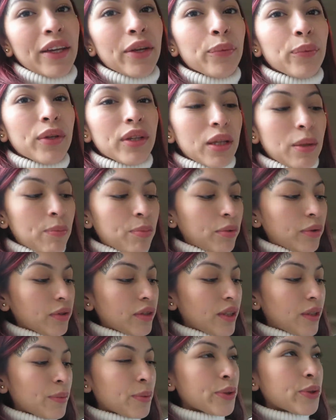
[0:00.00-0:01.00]
He really
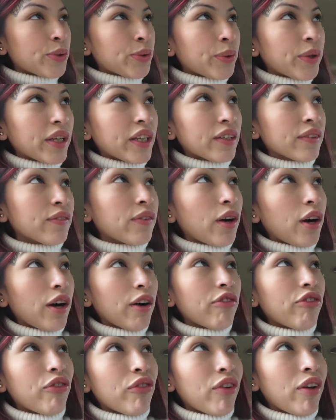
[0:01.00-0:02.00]
pulled up to
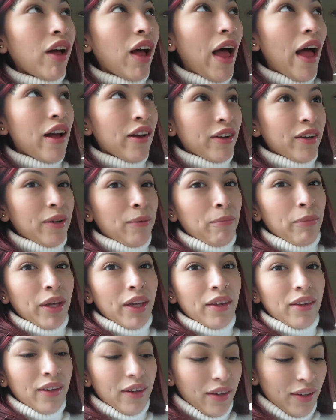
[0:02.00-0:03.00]
Evolve
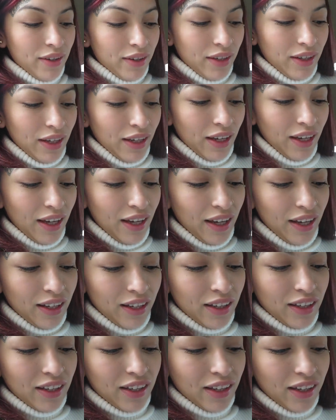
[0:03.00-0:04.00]
Alchemy.
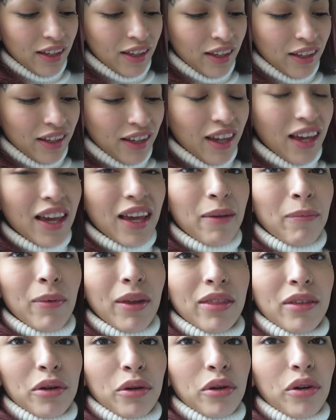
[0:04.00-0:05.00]
And he came in the